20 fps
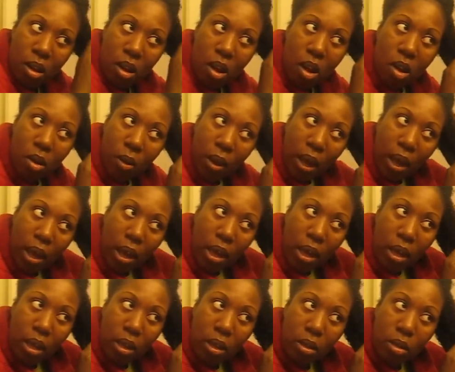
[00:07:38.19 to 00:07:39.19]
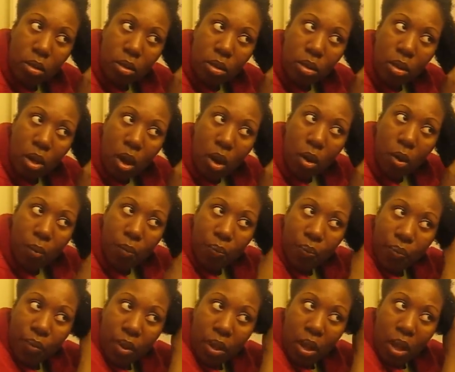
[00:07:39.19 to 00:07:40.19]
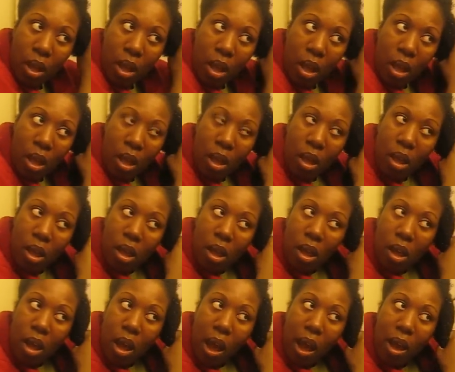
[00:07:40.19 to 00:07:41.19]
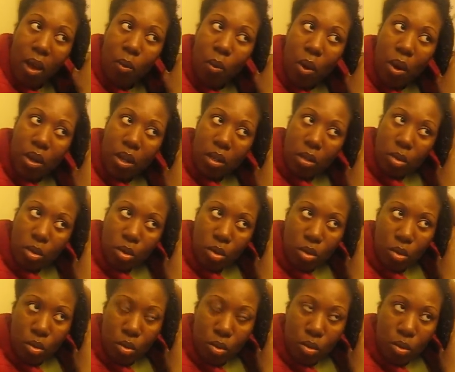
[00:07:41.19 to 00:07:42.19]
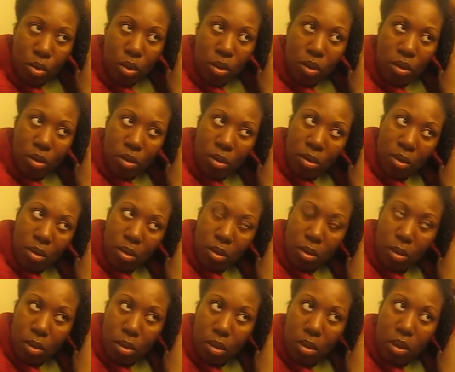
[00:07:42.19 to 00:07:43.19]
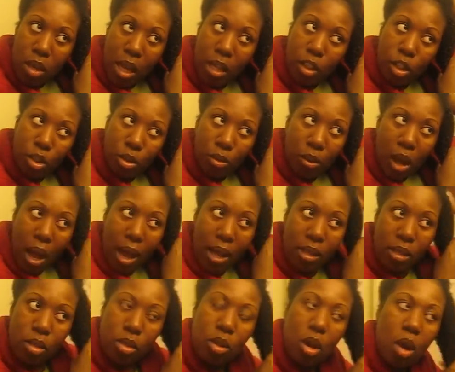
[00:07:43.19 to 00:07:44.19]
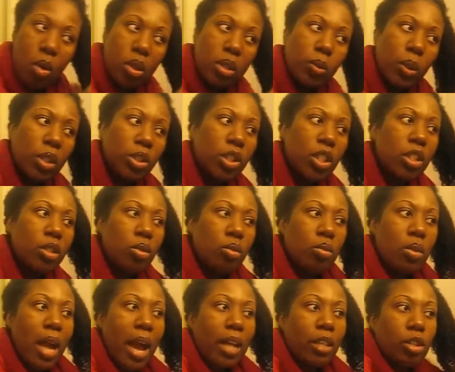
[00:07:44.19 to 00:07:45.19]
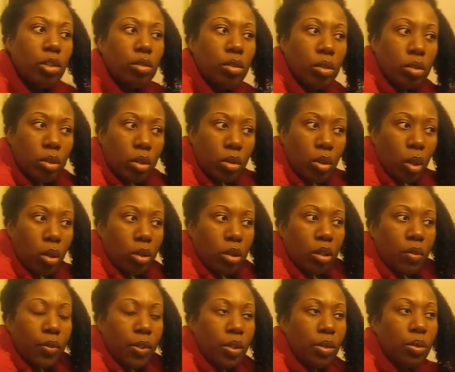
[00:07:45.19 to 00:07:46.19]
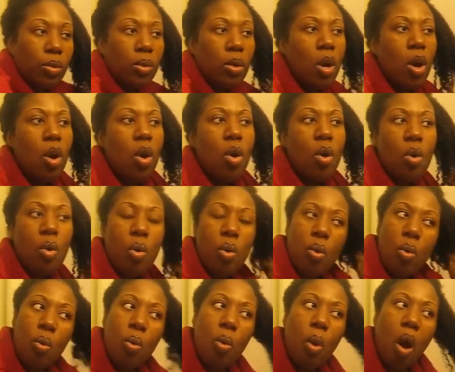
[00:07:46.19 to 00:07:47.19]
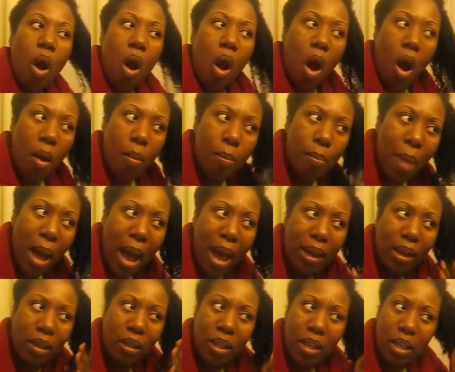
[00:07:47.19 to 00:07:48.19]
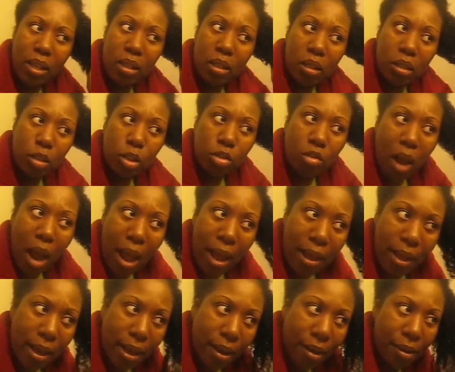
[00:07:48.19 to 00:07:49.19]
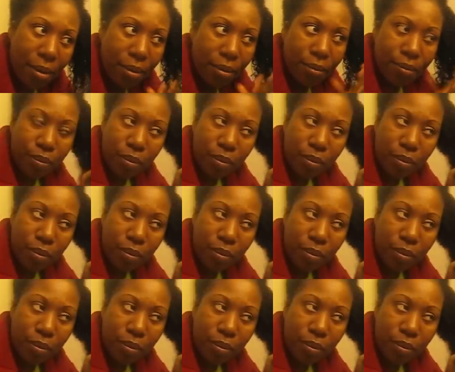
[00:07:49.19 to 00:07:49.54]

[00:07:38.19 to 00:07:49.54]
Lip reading: Okay, so I wanted to let you guys know, especially new naturals or those of you who are battling dry hair.